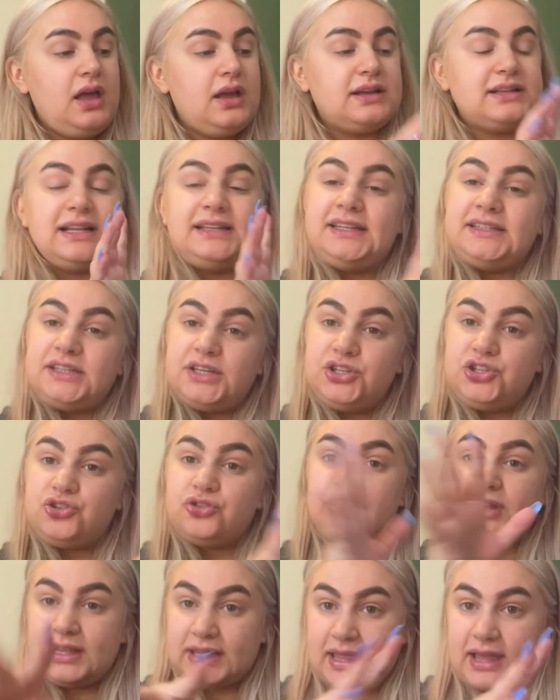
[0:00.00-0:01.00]
Because I did
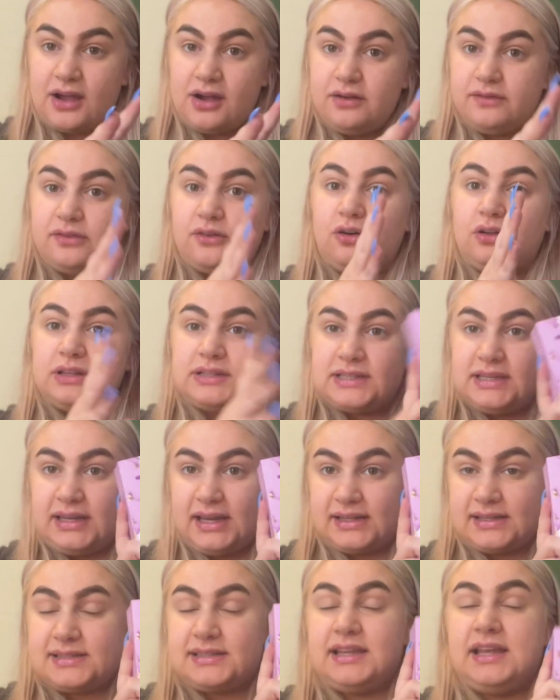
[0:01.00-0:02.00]
enjoy it, like overall it's a
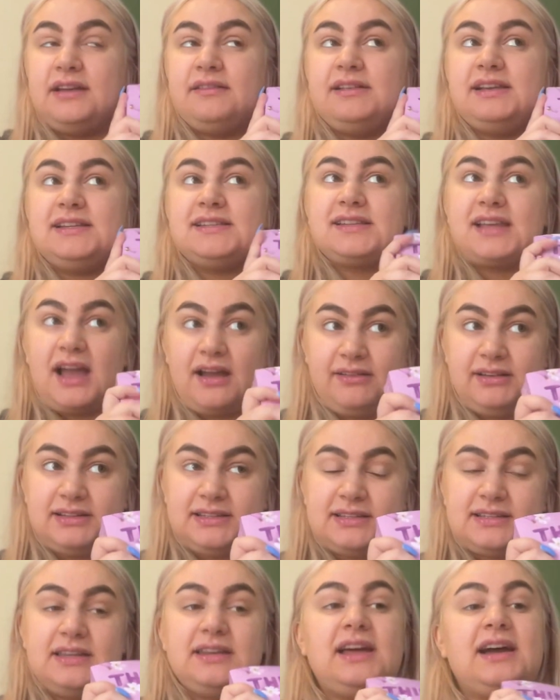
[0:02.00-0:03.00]
nice series,
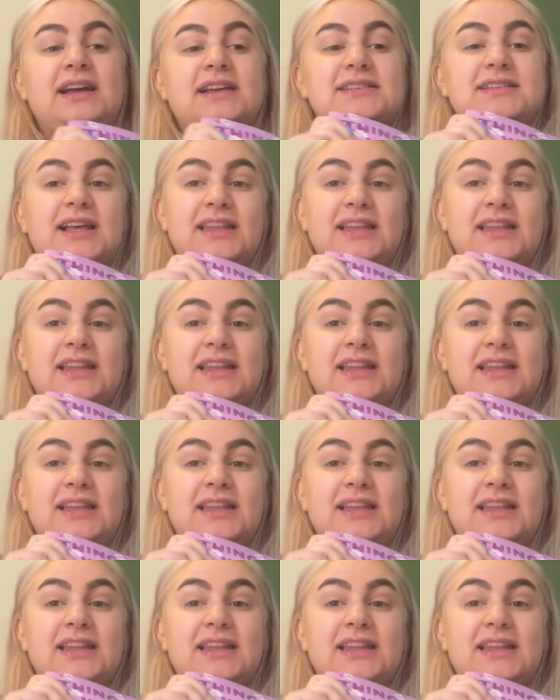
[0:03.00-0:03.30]
characters are nice,